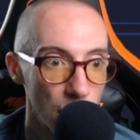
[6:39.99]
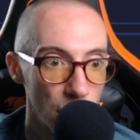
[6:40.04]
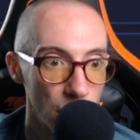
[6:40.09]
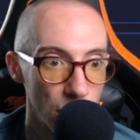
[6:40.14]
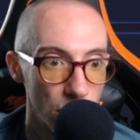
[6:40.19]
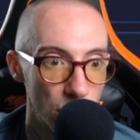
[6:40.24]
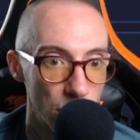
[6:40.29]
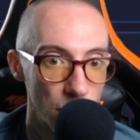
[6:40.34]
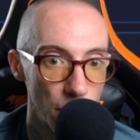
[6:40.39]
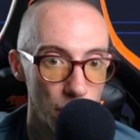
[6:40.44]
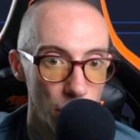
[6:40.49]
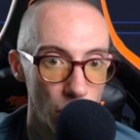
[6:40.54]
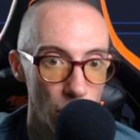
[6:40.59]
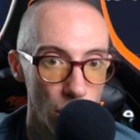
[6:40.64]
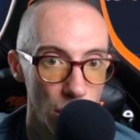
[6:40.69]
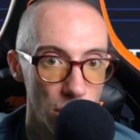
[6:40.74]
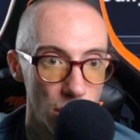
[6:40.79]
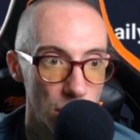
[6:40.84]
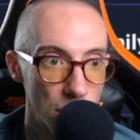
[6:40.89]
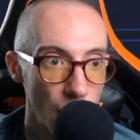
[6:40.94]
There's some
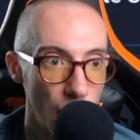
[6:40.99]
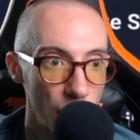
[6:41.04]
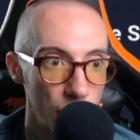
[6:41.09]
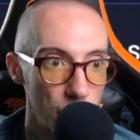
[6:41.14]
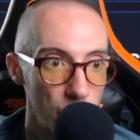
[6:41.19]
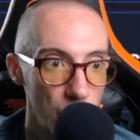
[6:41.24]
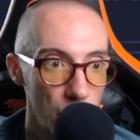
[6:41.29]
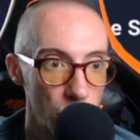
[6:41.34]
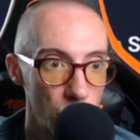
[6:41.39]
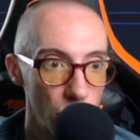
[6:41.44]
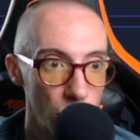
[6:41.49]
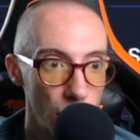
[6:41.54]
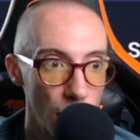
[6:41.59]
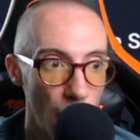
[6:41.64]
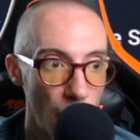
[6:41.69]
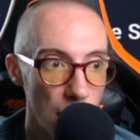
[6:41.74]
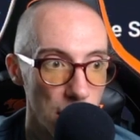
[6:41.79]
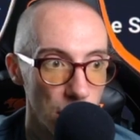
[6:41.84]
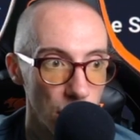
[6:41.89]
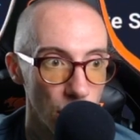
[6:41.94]
good stuff. Make sure you
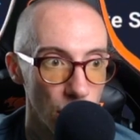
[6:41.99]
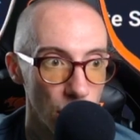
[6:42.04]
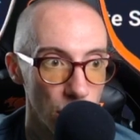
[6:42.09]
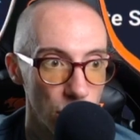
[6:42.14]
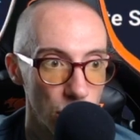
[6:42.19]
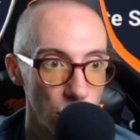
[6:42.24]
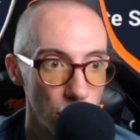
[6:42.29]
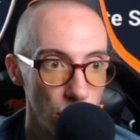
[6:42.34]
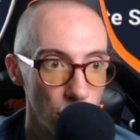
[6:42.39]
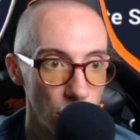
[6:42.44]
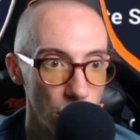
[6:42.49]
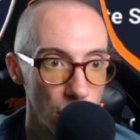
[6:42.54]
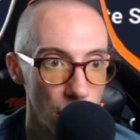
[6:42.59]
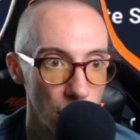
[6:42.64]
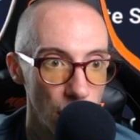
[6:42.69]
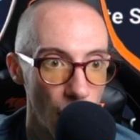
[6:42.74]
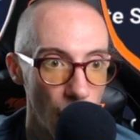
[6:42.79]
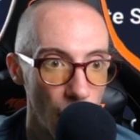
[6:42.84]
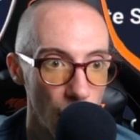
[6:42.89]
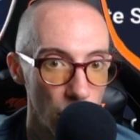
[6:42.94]
guys and girls do
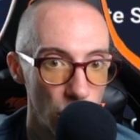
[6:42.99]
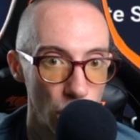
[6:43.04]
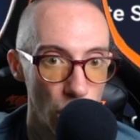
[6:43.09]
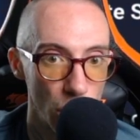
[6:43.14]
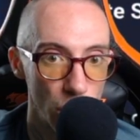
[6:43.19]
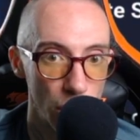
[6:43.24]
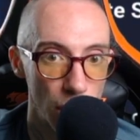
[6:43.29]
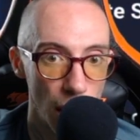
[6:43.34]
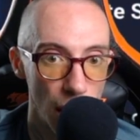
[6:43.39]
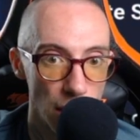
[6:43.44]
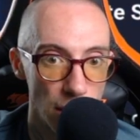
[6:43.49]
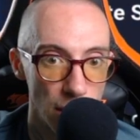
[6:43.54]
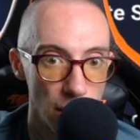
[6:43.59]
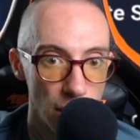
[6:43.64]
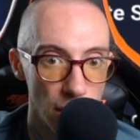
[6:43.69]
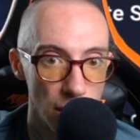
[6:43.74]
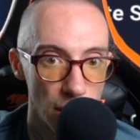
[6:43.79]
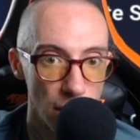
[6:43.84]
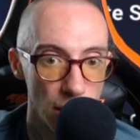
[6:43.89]
the showcases,